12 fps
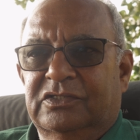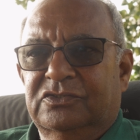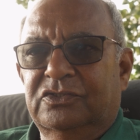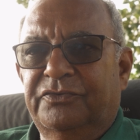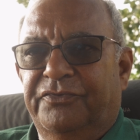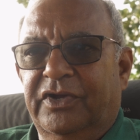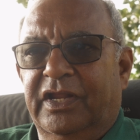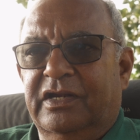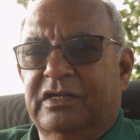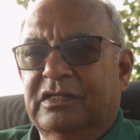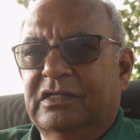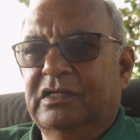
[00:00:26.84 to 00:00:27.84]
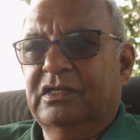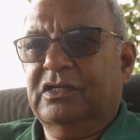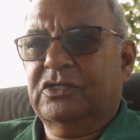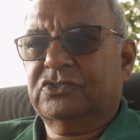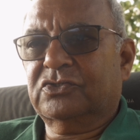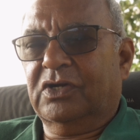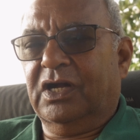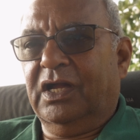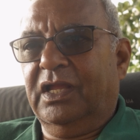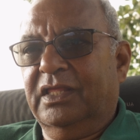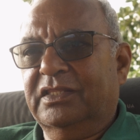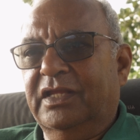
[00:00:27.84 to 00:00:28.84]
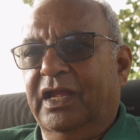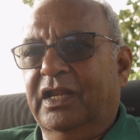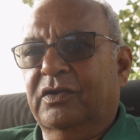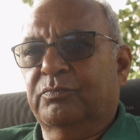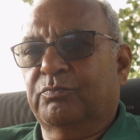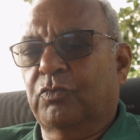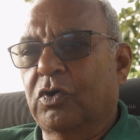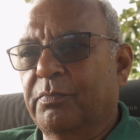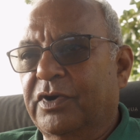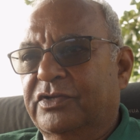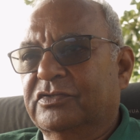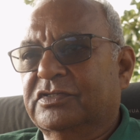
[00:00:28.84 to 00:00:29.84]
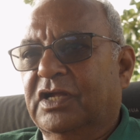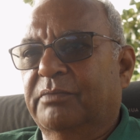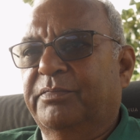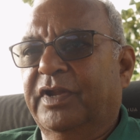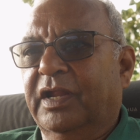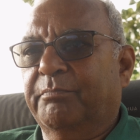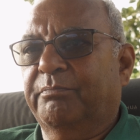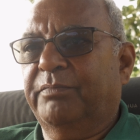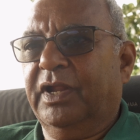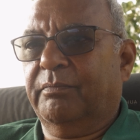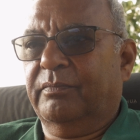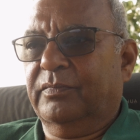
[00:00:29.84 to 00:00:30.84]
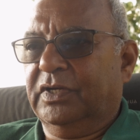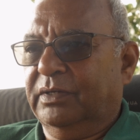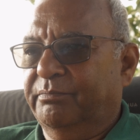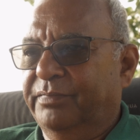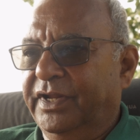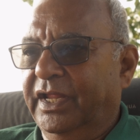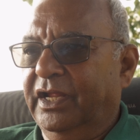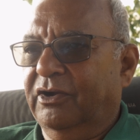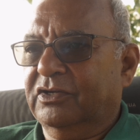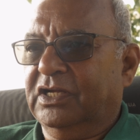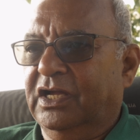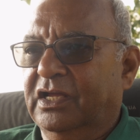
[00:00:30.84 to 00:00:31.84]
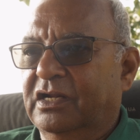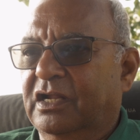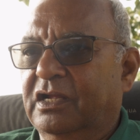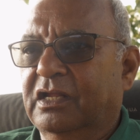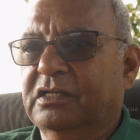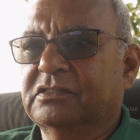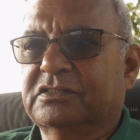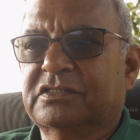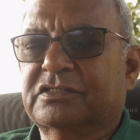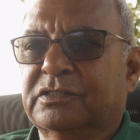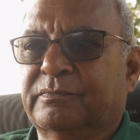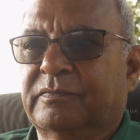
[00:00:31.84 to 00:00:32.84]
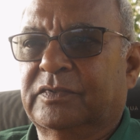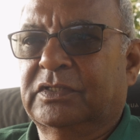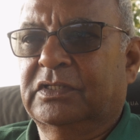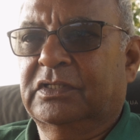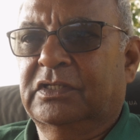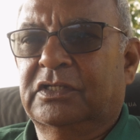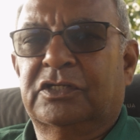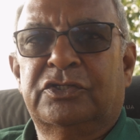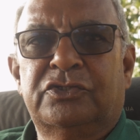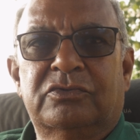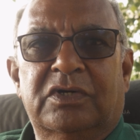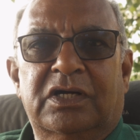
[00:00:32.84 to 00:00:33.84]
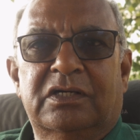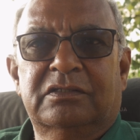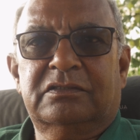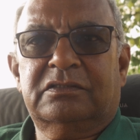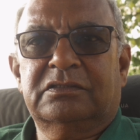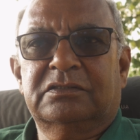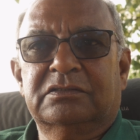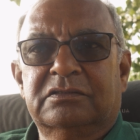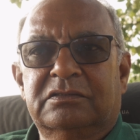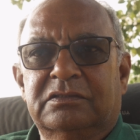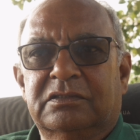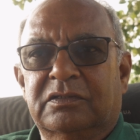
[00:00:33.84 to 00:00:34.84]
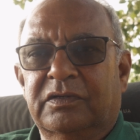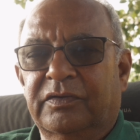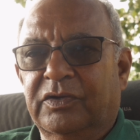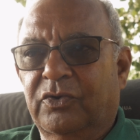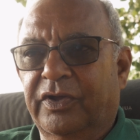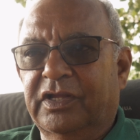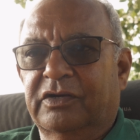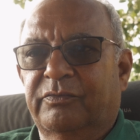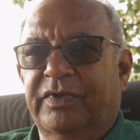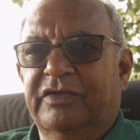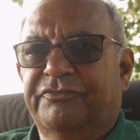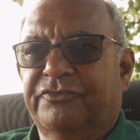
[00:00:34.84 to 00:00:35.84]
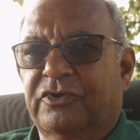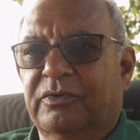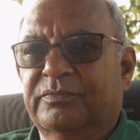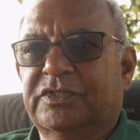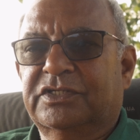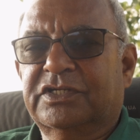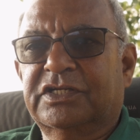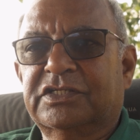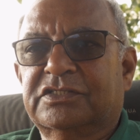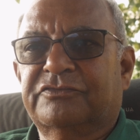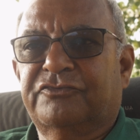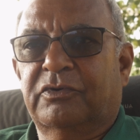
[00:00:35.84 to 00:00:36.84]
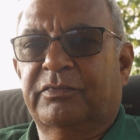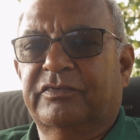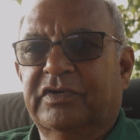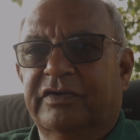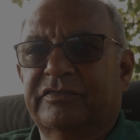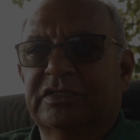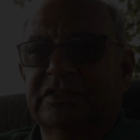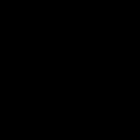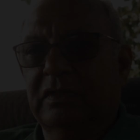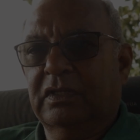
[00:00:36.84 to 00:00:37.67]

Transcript: So you forget it. So, at the end, moment you start bring, bring, uh, bringing out a hierarchical system, you are going away from the traditional form of governance.